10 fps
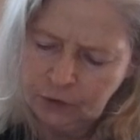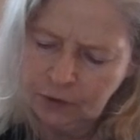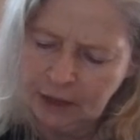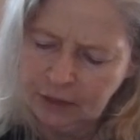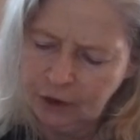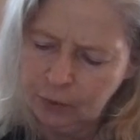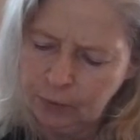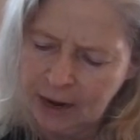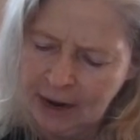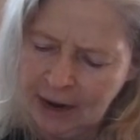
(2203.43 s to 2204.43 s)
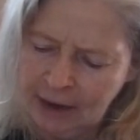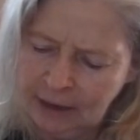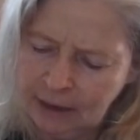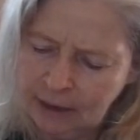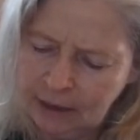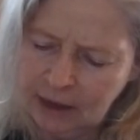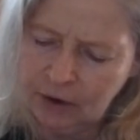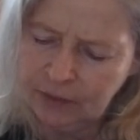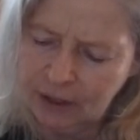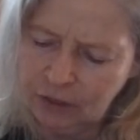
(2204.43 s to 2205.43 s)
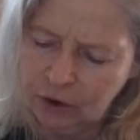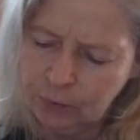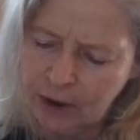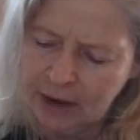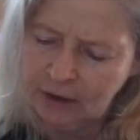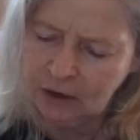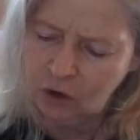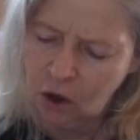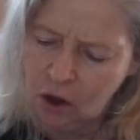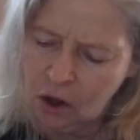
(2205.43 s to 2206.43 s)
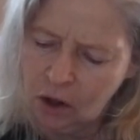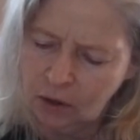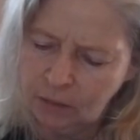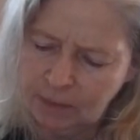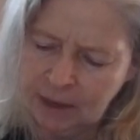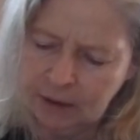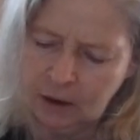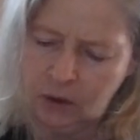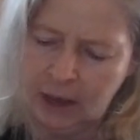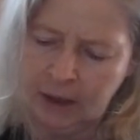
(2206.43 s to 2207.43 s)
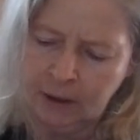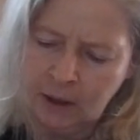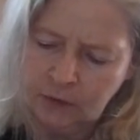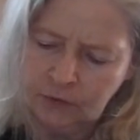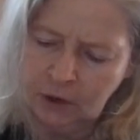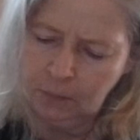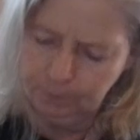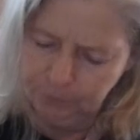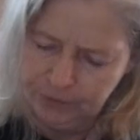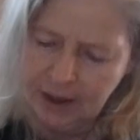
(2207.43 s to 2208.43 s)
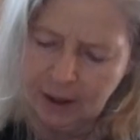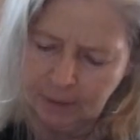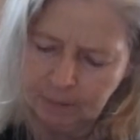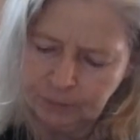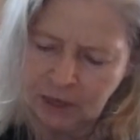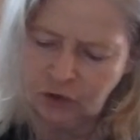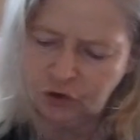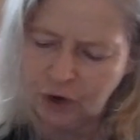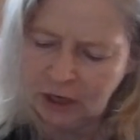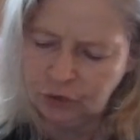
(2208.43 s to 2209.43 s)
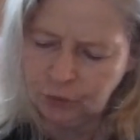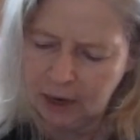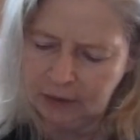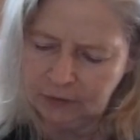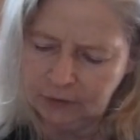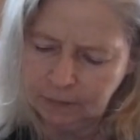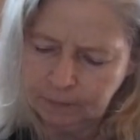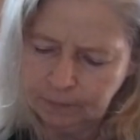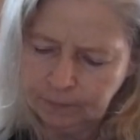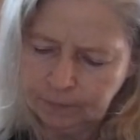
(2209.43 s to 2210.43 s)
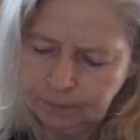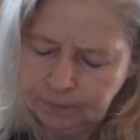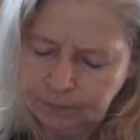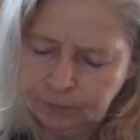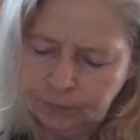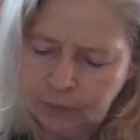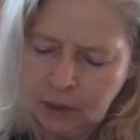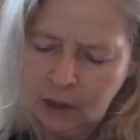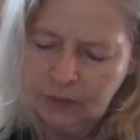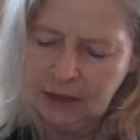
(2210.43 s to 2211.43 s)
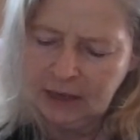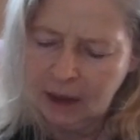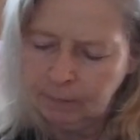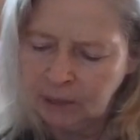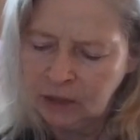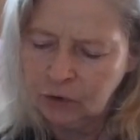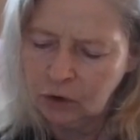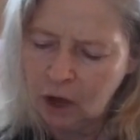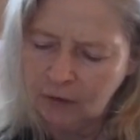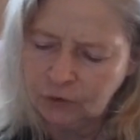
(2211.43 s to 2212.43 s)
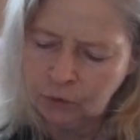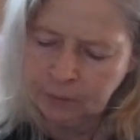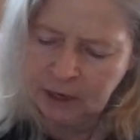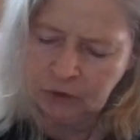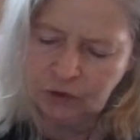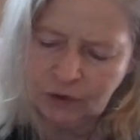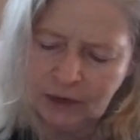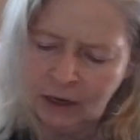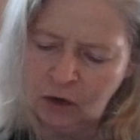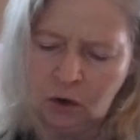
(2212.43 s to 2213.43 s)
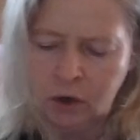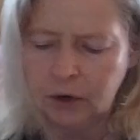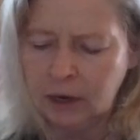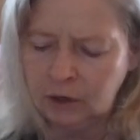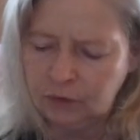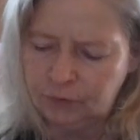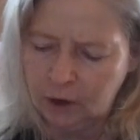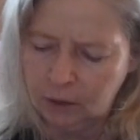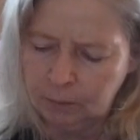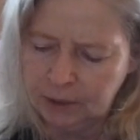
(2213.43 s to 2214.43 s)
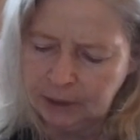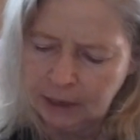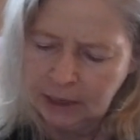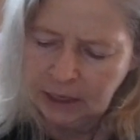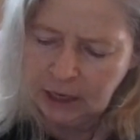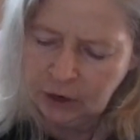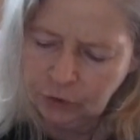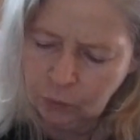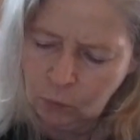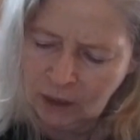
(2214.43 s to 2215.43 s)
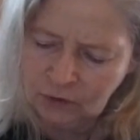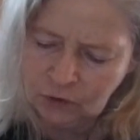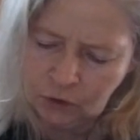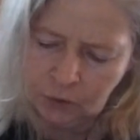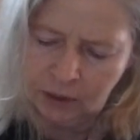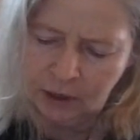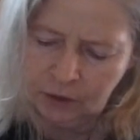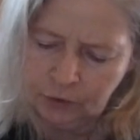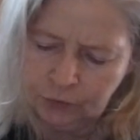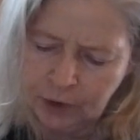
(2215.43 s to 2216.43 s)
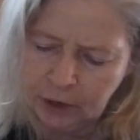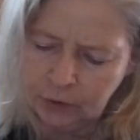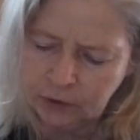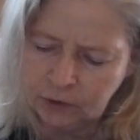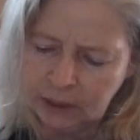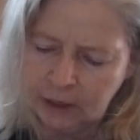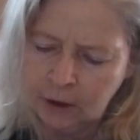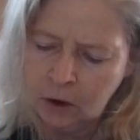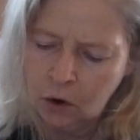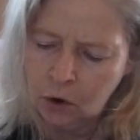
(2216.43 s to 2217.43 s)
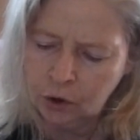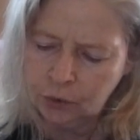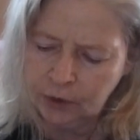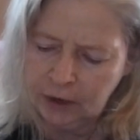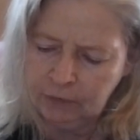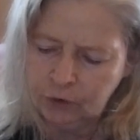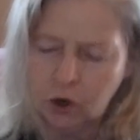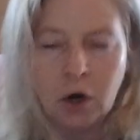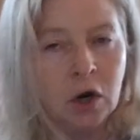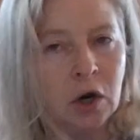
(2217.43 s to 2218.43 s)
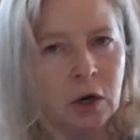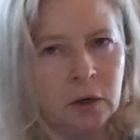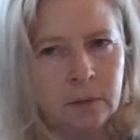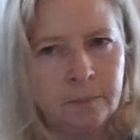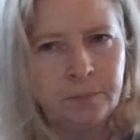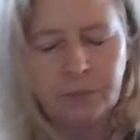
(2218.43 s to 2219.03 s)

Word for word: so that their reign They're, that they're reigned in all men. Okay, so, yeah, and strange rites. They kept neither lives nor marriages any longer undefiled, but either one slew another traitorously or grieved her